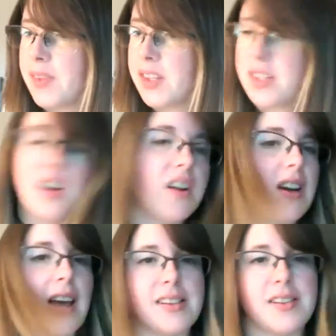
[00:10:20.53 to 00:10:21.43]

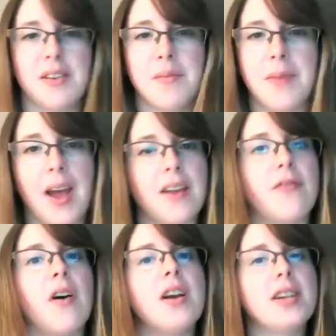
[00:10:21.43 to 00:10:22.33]
sarcasm, and
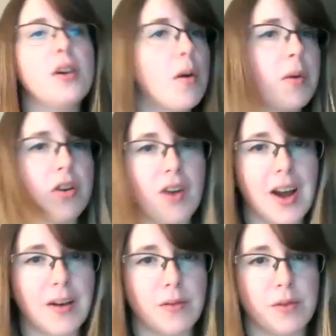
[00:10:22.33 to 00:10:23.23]
finding common
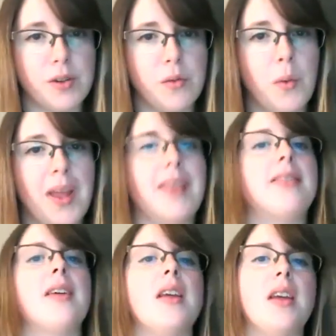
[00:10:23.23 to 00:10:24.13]
ground with